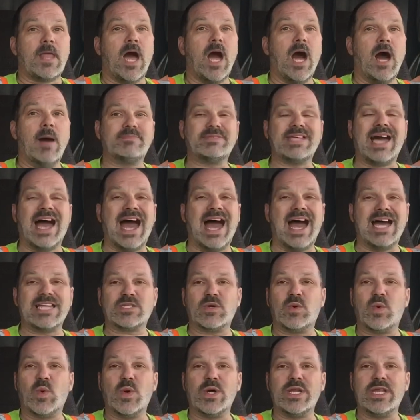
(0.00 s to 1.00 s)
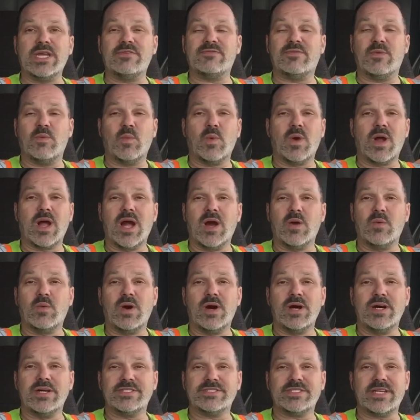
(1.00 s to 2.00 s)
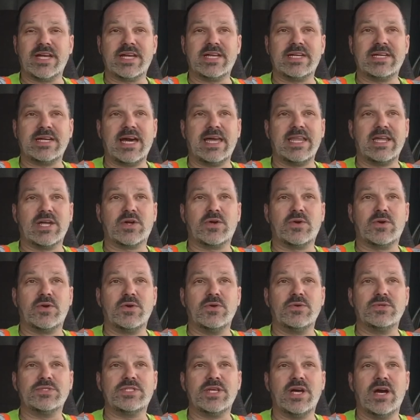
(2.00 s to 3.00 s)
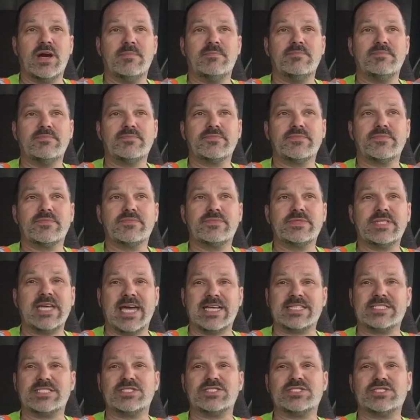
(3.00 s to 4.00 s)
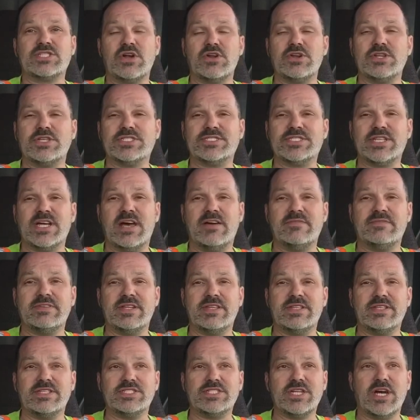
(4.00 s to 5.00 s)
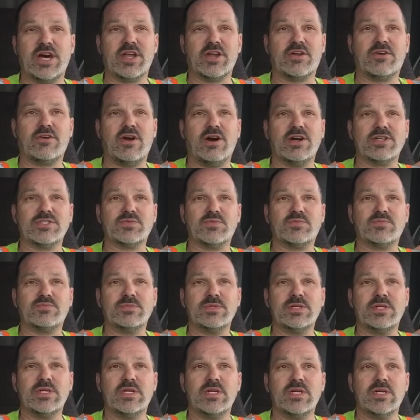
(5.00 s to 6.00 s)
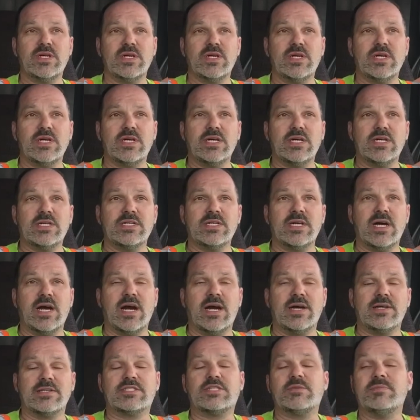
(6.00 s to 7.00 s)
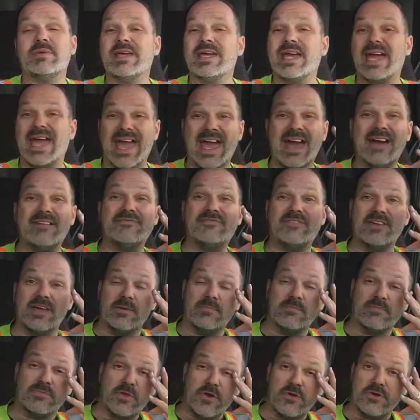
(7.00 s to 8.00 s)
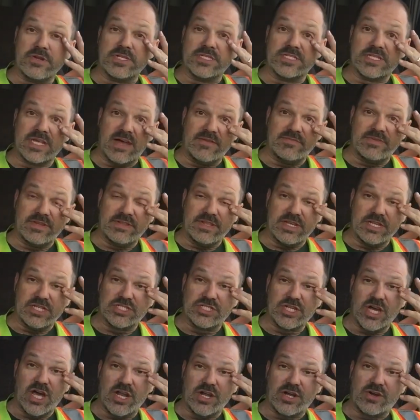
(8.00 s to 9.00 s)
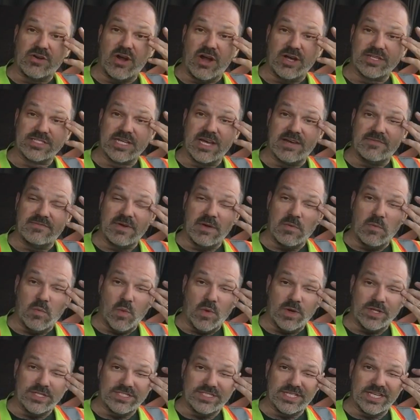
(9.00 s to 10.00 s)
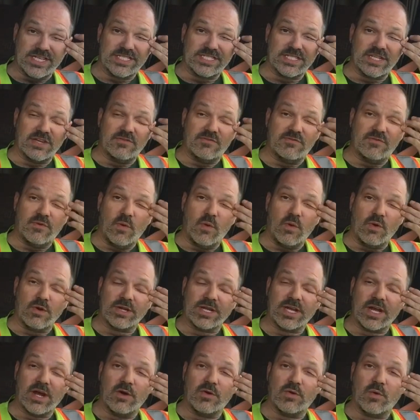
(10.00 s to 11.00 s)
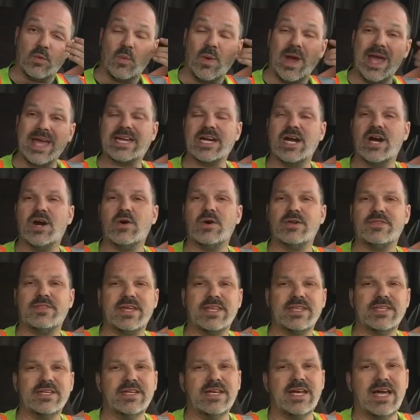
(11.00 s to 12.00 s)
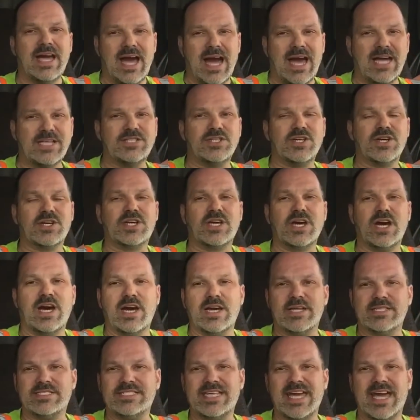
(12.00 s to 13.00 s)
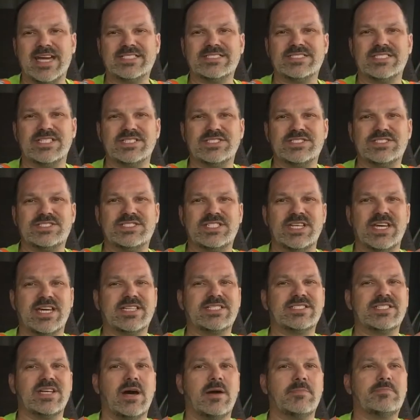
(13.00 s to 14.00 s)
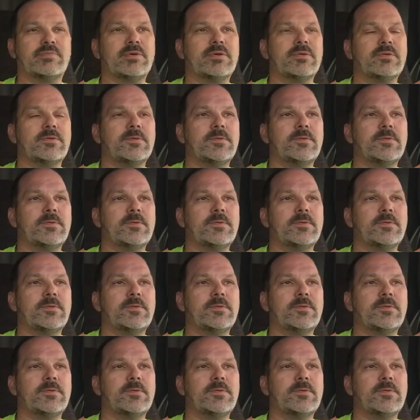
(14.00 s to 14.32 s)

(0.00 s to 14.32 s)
up to I-20 from where I was. I kind of cruised up Texas 37 and then shot across, FM 37, and then shot across FM 164 to go to Waco, and then I took Texas 6 up